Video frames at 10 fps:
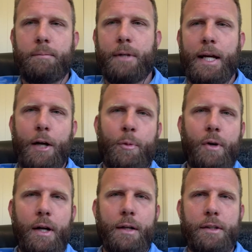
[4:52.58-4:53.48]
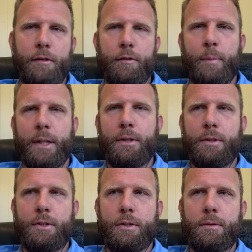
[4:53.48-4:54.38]
counterproductive,
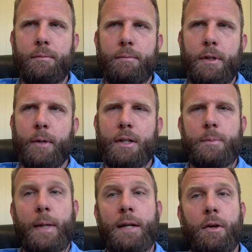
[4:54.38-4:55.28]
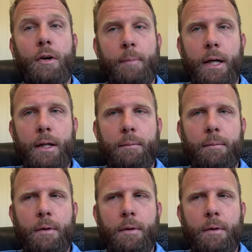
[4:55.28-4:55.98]
because you might spend a lot of money